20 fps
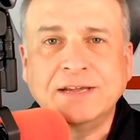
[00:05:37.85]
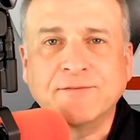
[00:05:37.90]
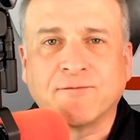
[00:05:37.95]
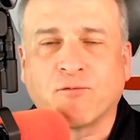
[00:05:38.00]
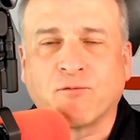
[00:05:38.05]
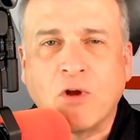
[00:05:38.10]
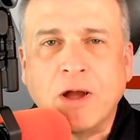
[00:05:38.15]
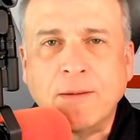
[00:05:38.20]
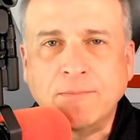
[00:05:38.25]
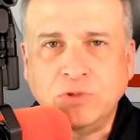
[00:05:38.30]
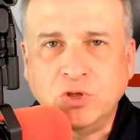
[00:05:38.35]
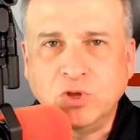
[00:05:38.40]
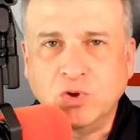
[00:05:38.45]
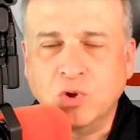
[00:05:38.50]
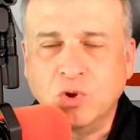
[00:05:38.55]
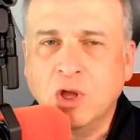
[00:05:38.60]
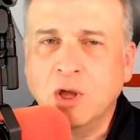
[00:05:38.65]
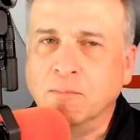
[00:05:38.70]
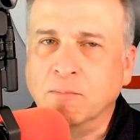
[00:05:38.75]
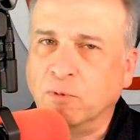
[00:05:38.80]
from
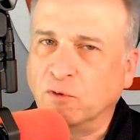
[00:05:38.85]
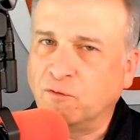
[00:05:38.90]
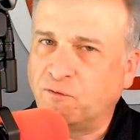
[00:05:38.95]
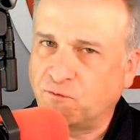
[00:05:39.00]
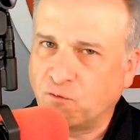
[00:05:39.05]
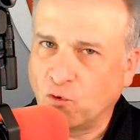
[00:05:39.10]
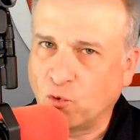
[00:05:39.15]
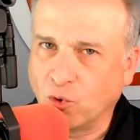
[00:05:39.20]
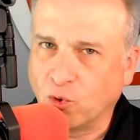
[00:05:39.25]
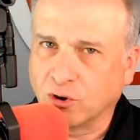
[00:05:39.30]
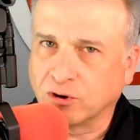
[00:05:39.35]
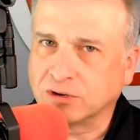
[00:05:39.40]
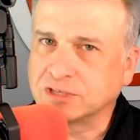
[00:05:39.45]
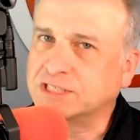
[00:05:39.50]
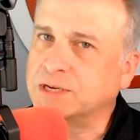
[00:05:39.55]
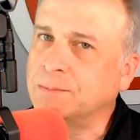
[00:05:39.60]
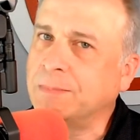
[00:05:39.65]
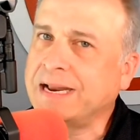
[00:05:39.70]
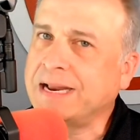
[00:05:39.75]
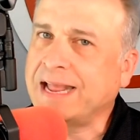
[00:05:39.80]
you before
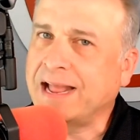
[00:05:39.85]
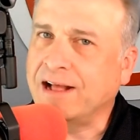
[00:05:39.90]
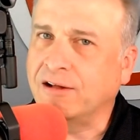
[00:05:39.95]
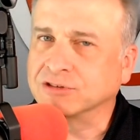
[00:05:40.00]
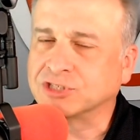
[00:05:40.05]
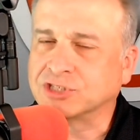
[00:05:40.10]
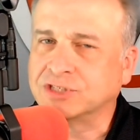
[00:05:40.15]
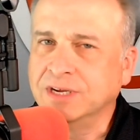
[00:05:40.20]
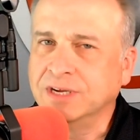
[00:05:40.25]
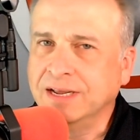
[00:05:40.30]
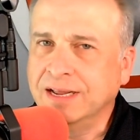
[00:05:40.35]
somebody else